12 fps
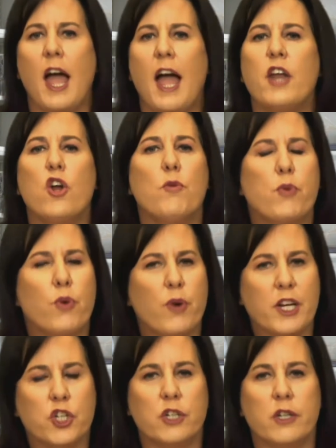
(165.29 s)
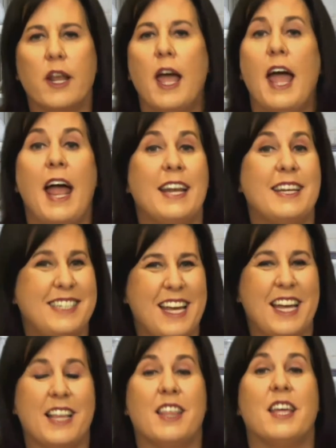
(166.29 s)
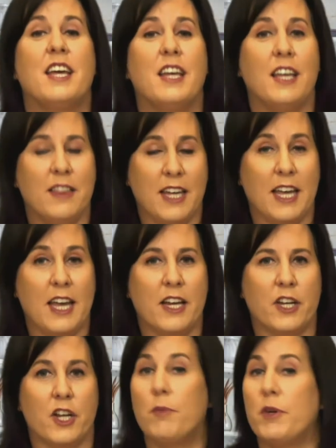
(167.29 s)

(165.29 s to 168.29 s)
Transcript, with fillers: and oppression and death in the end,